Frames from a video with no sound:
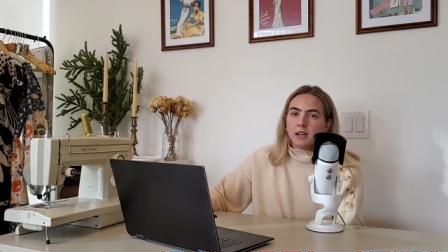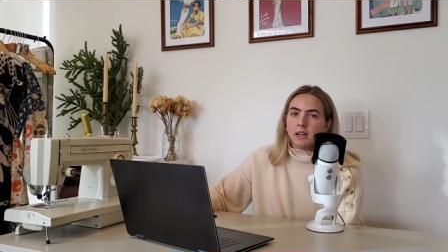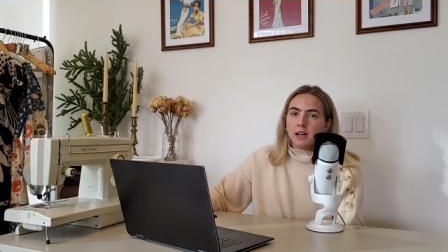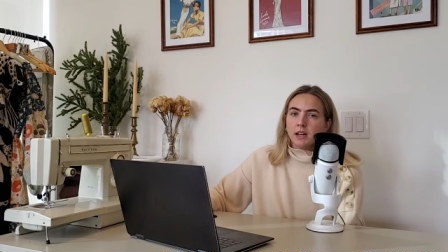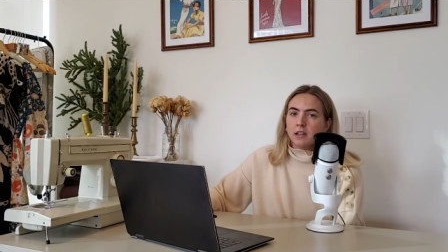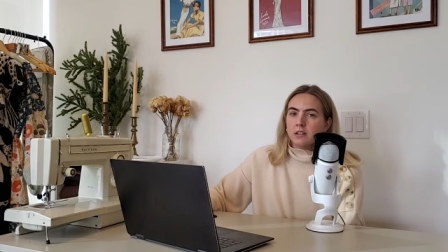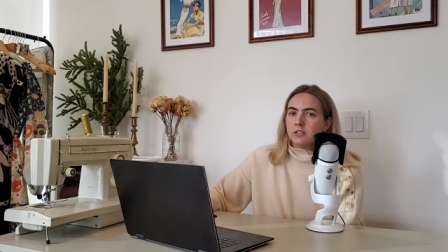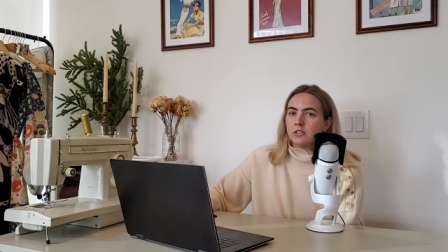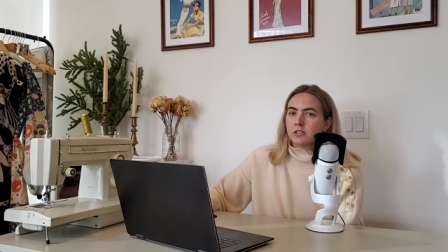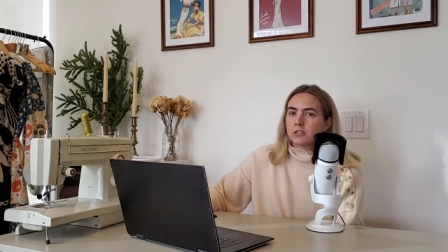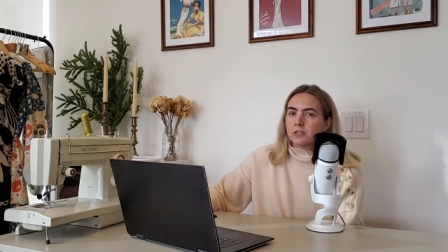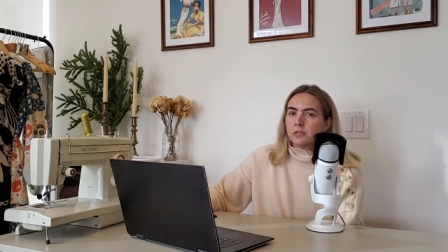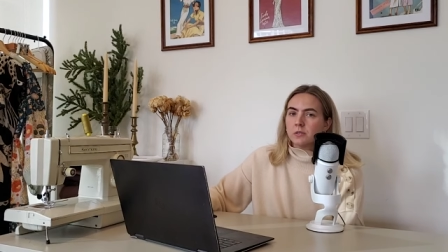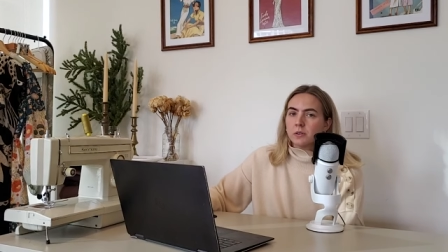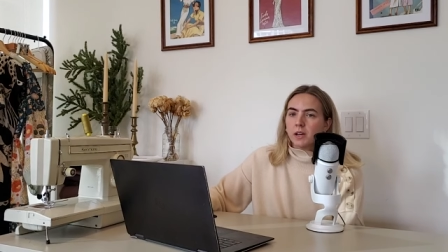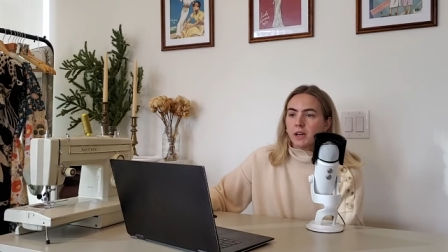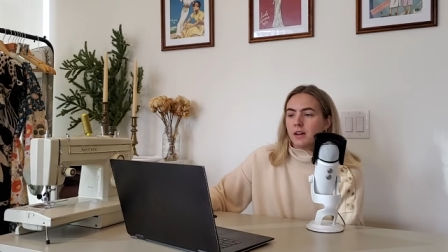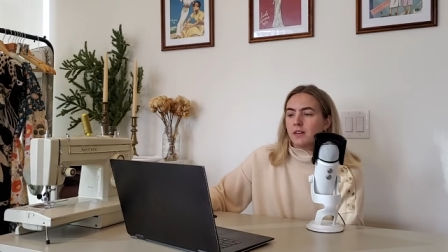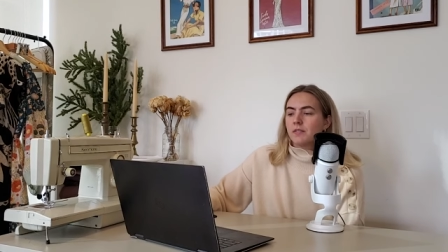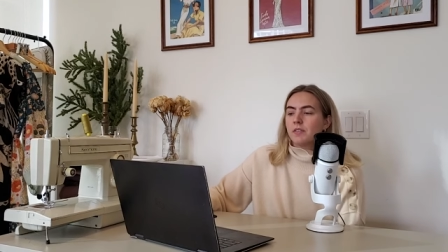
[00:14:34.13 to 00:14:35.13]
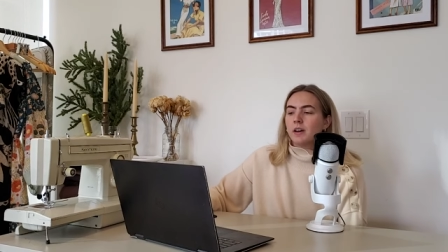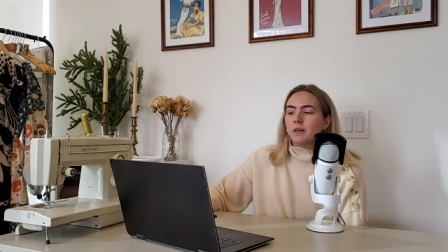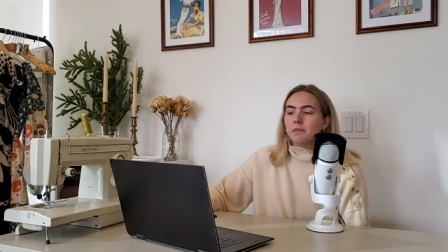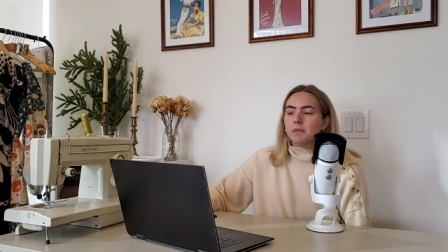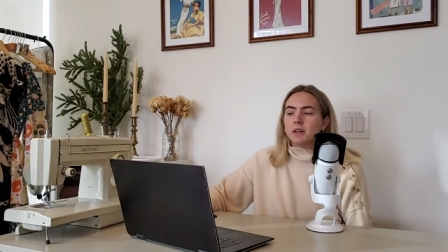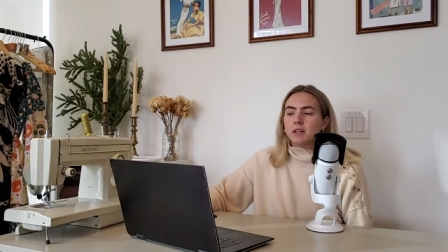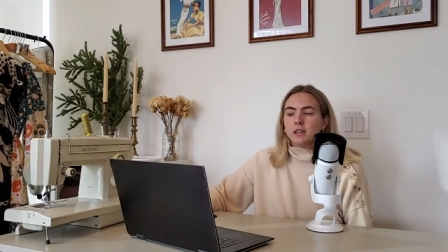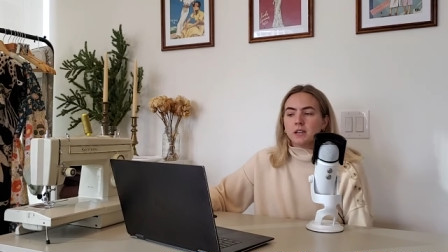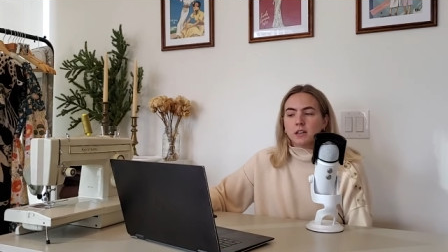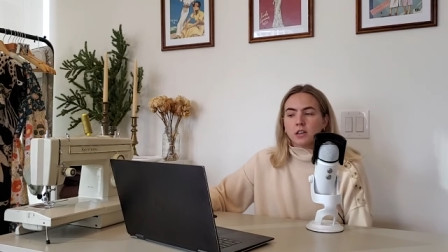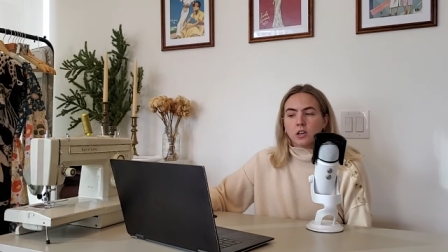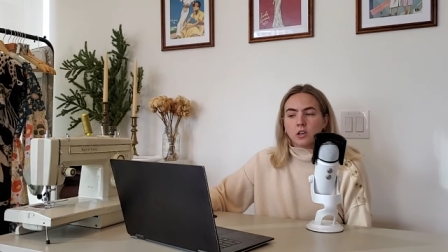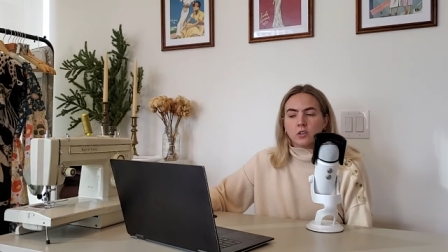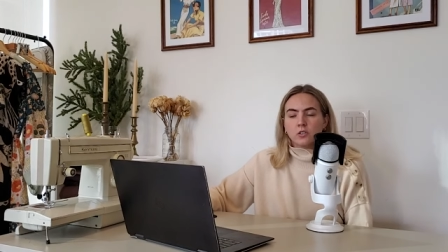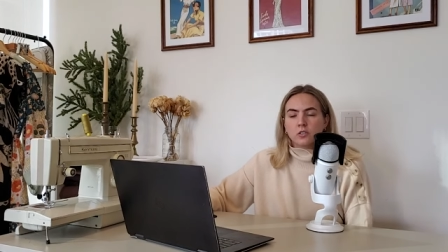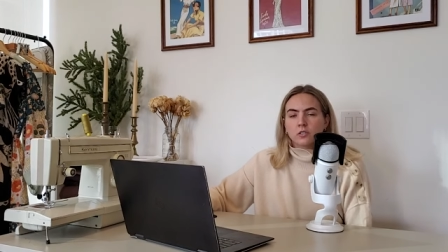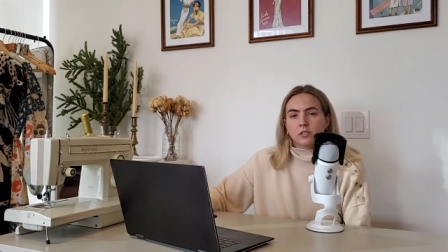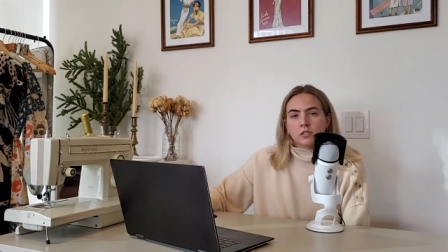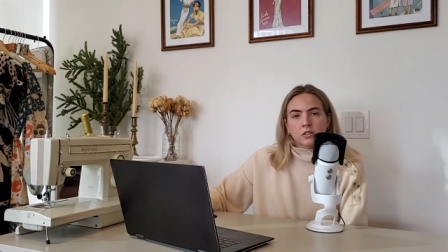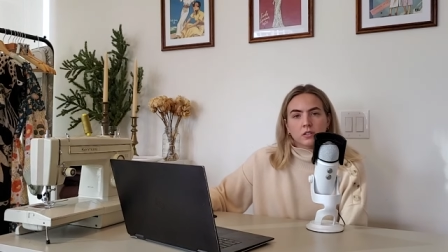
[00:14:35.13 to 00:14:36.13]
and I just don't have that many
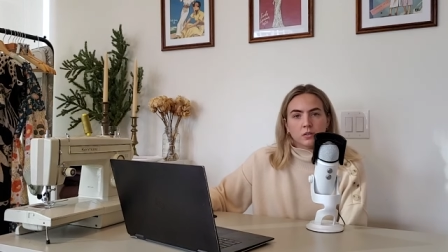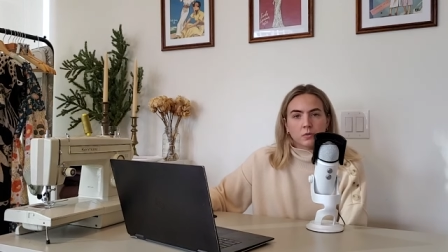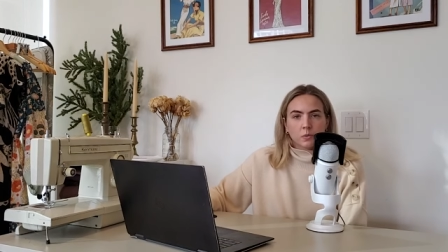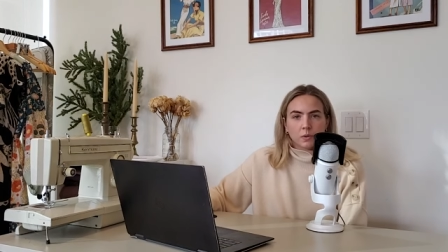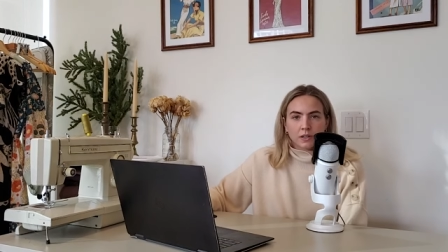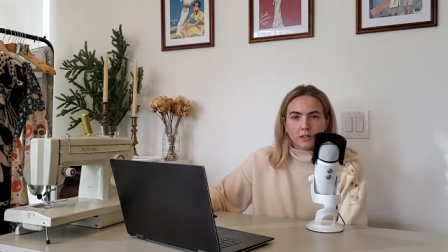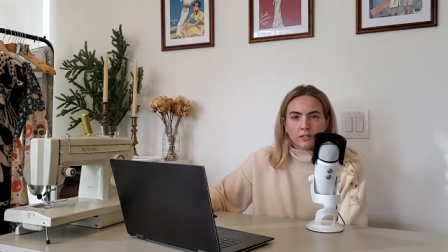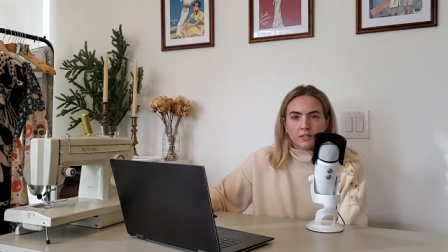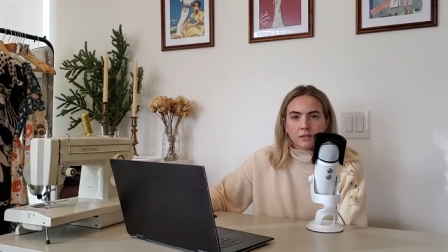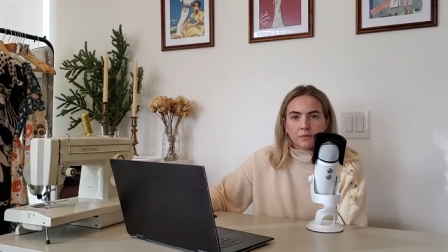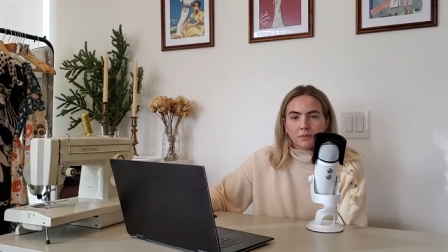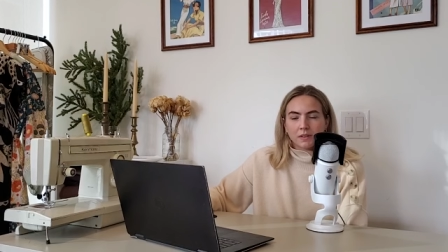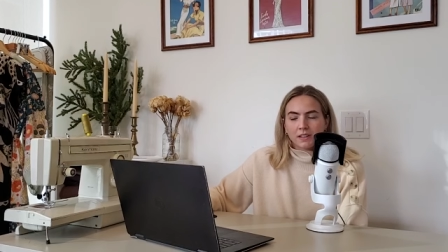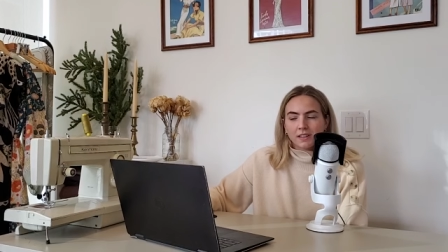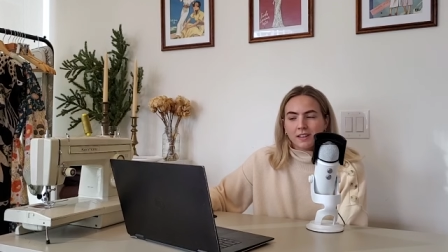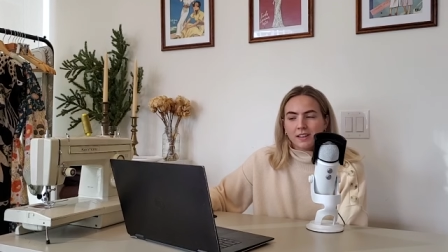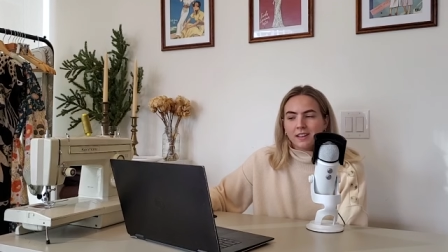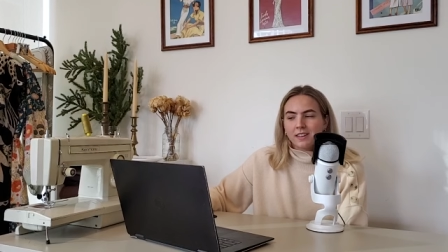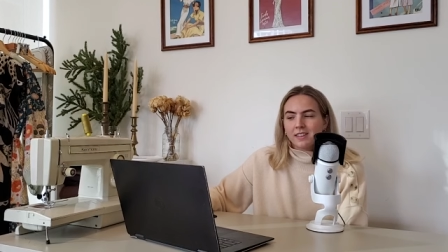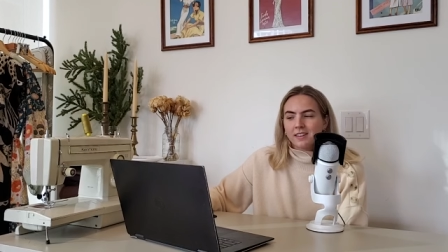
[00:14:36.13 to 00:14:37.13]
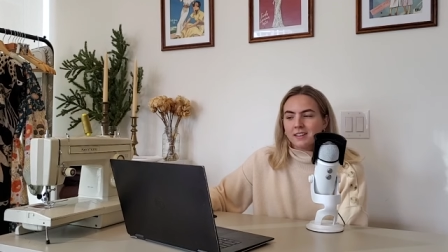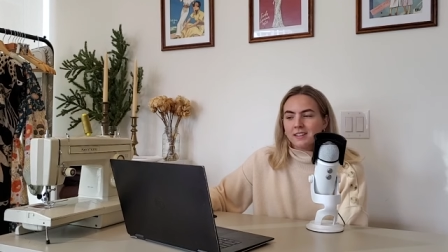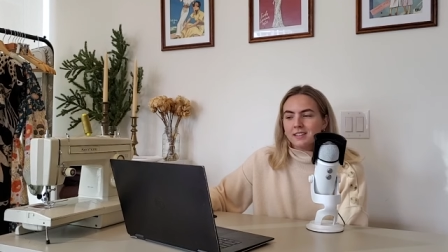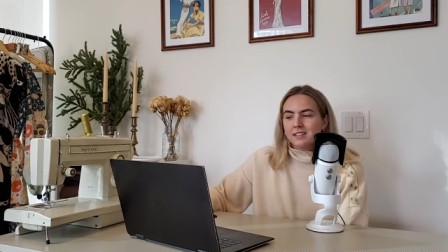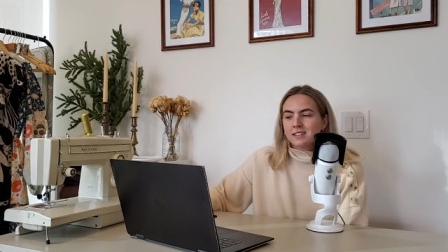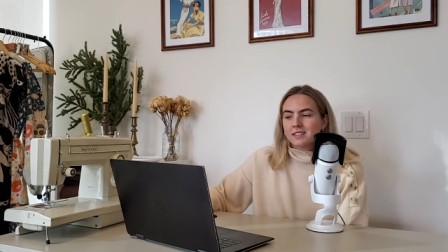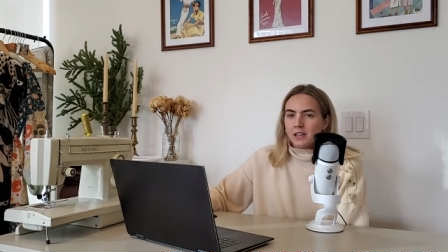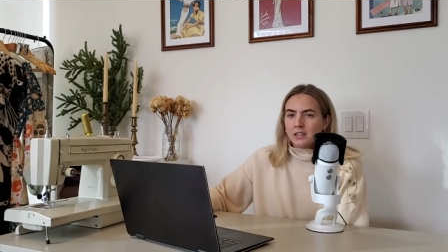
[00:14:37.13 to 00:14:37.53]
occasions to wear something like this.